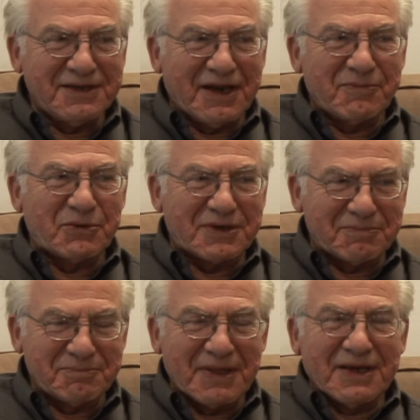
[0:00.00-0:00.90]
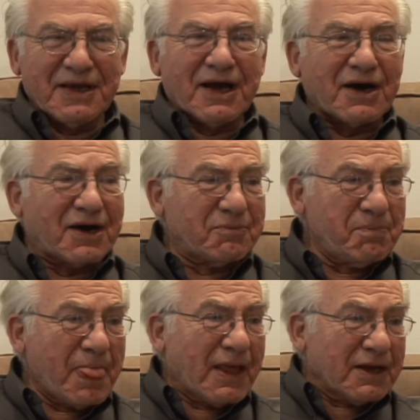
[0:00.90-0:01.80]
name
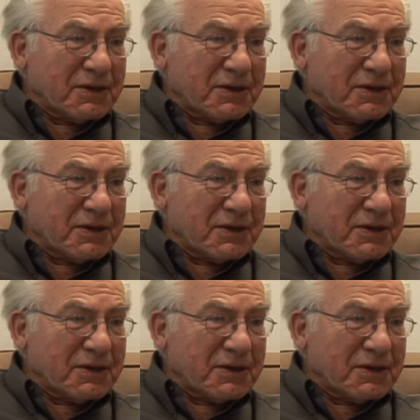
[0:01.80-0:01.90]
um,